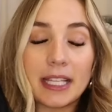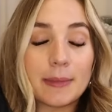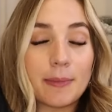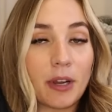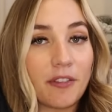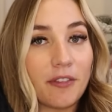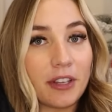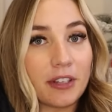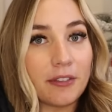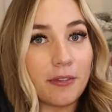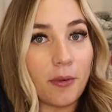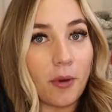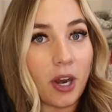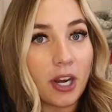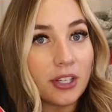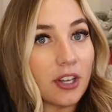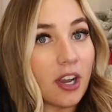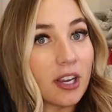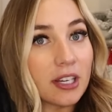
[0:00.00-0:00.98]
It's perfect for
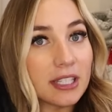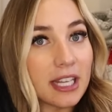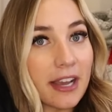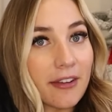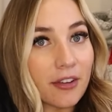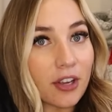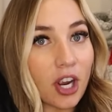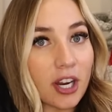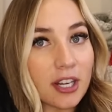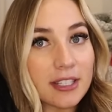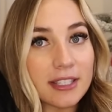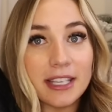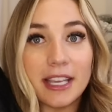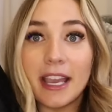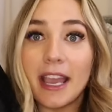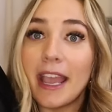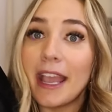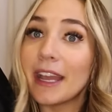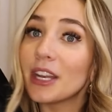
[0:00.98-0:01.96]
our dog to have a car
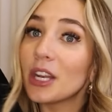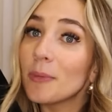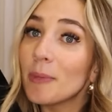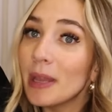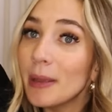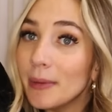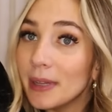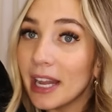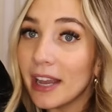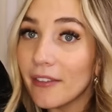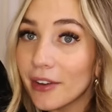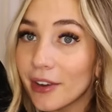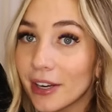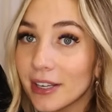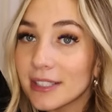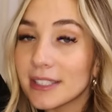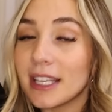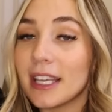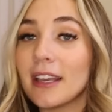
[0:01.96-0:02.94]
seat and our baby to have a
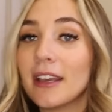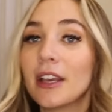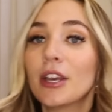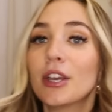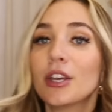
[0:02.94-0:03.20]
car seat.